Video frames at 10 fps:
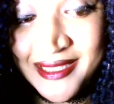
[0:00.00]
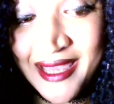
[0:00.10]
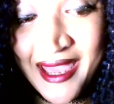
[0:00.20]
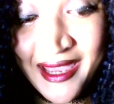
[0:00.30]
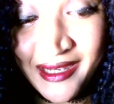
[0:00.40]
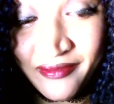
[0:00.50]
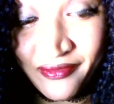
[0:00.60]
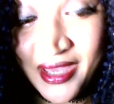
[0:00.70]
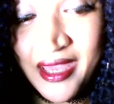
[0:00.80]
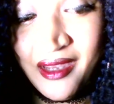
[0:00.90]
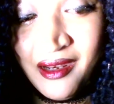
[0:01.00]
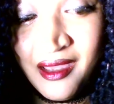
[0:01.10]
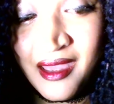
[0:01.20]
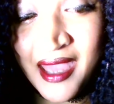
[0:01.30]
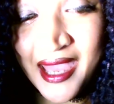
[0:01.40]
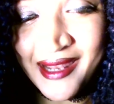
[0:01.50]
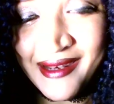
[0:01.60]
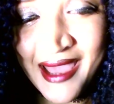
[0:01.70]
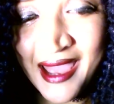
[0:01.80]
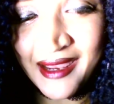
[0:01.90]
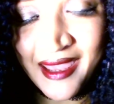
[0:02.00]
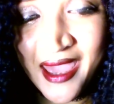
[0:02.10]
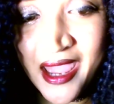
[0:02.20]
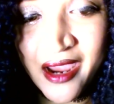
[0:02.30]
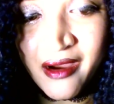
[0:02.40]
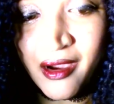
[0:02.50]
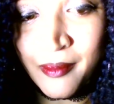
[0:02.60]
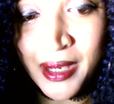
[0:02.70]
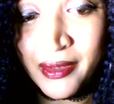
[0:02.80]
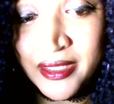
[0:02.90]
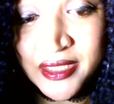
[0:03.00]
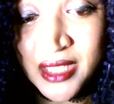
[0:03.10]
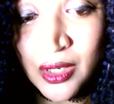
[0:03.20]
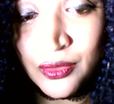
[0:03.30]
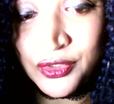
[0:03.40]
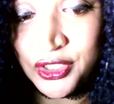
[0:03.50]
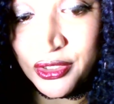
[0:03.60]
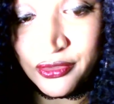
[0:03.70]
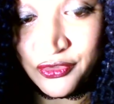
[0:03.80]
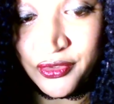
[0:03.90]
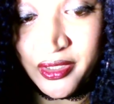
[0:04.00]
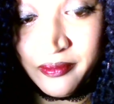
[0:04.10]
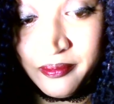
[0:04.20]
to hate Yvette and not care about his own children.